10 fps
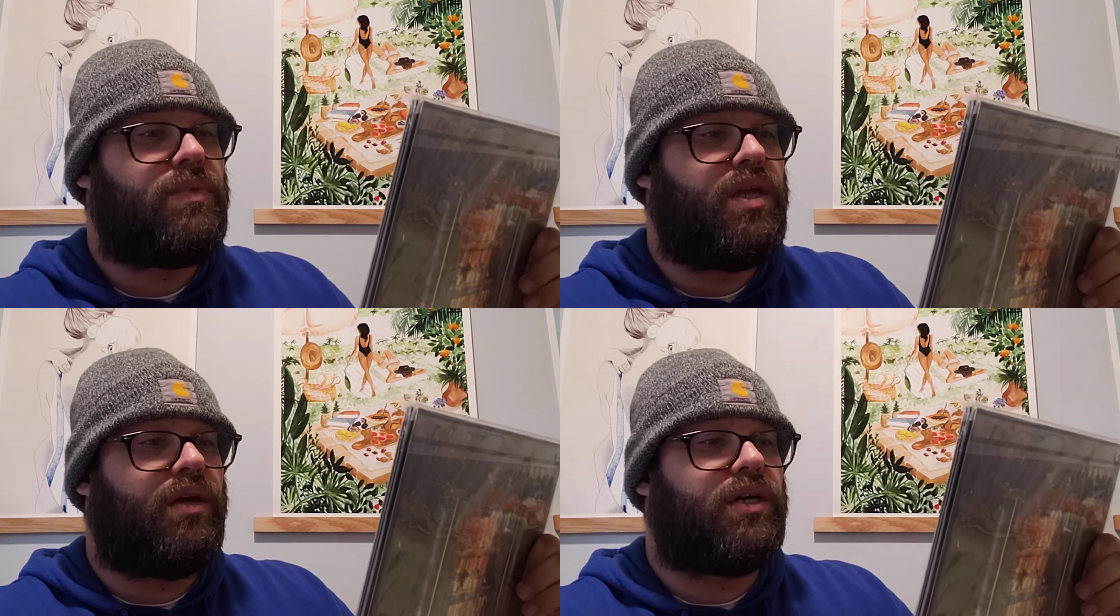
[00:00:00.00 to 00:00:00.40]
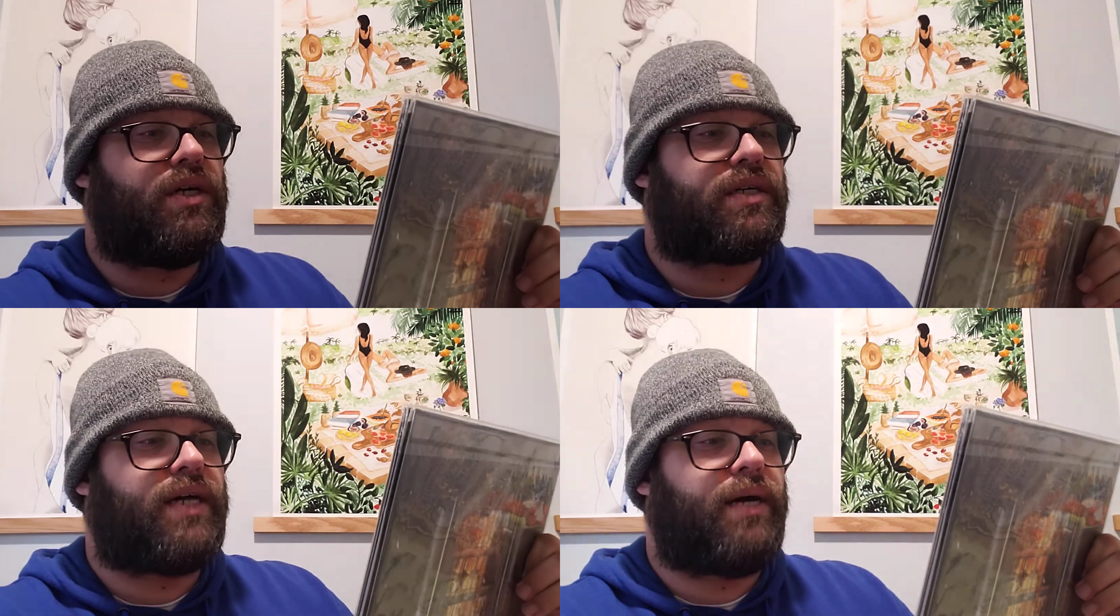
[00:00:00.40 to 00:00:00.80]

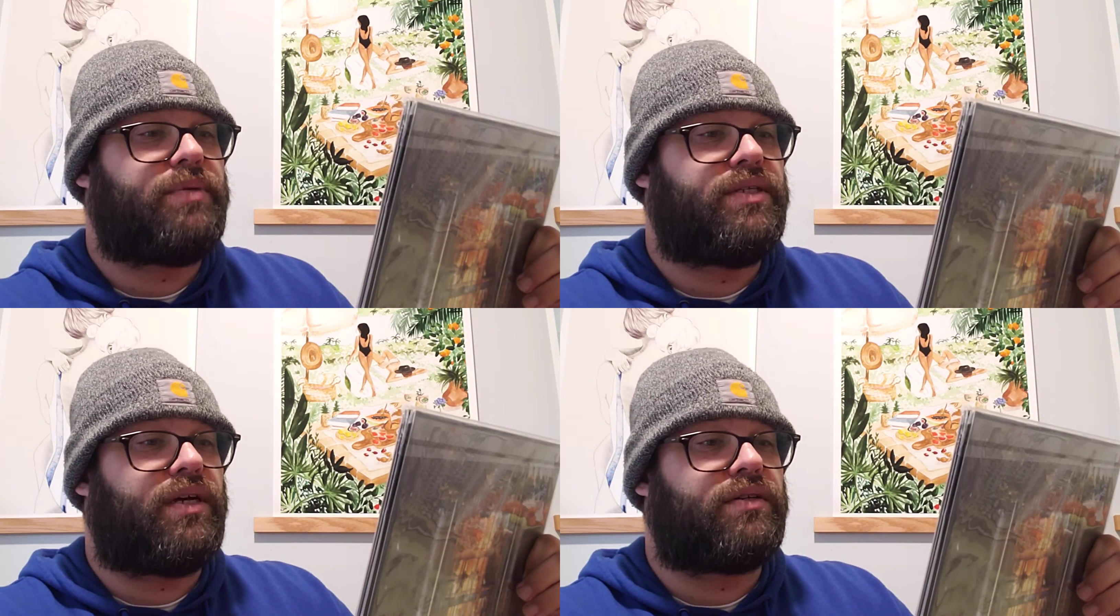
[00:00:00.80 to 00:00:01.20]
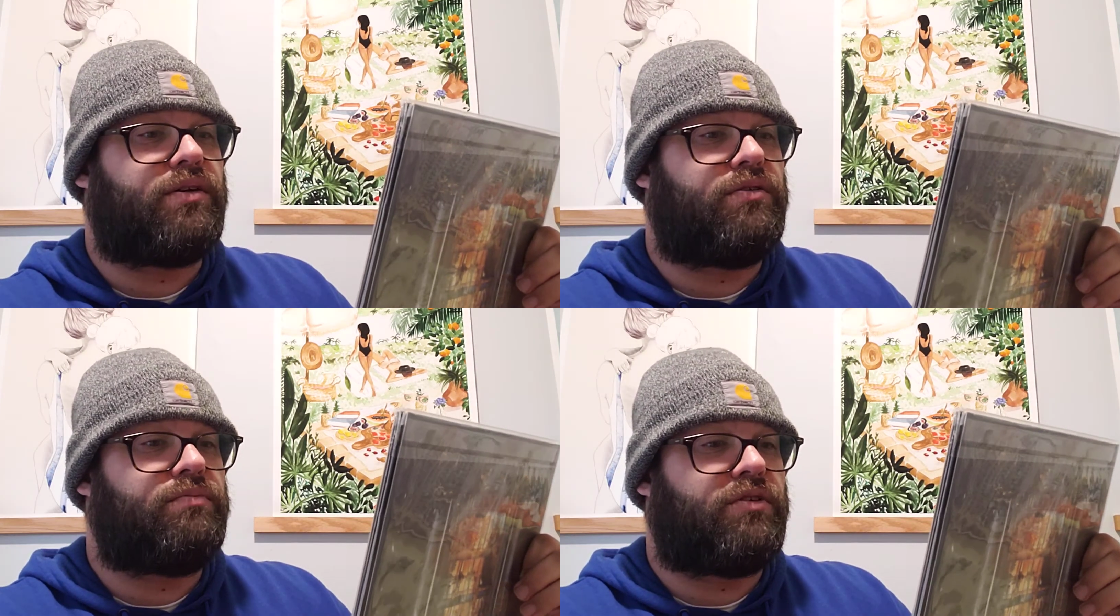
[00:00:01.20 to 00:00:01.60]
Copies on
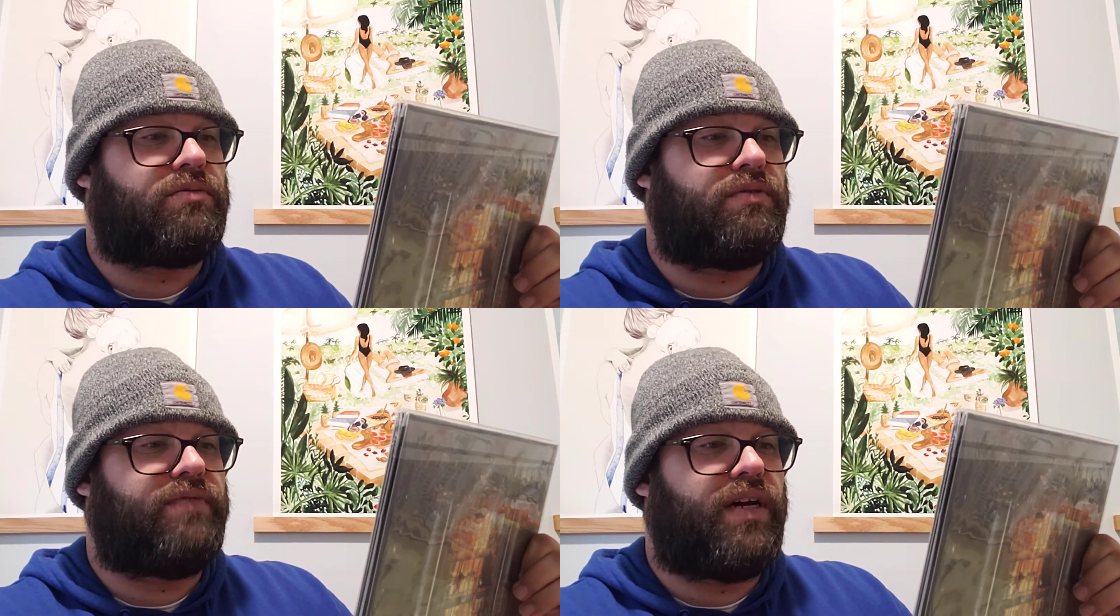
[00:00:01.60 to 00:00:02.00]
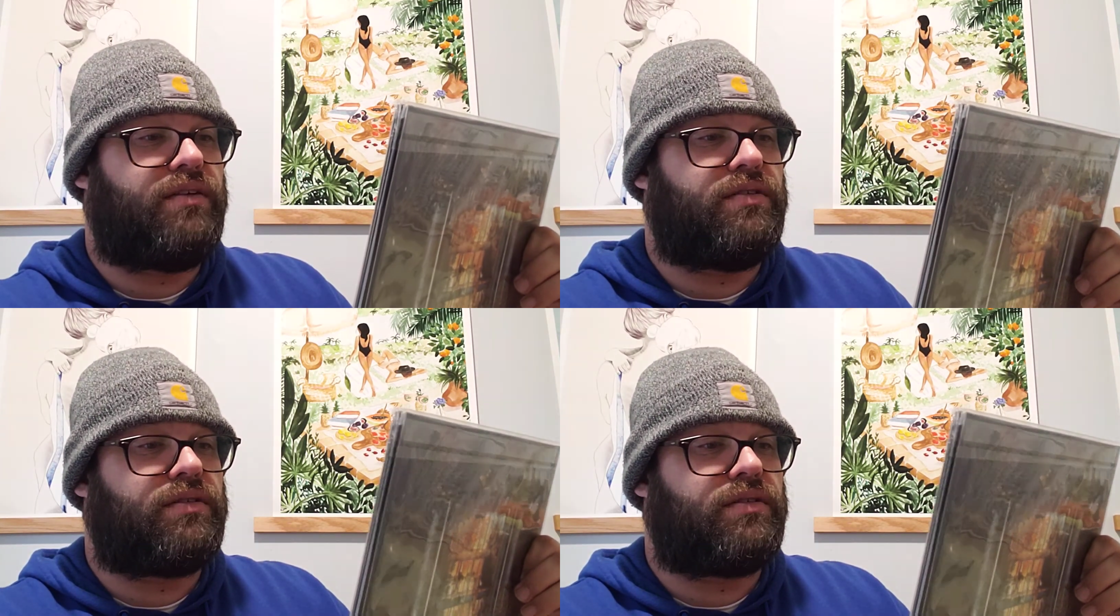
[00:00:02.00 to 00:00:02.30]
gold marbled vinyl,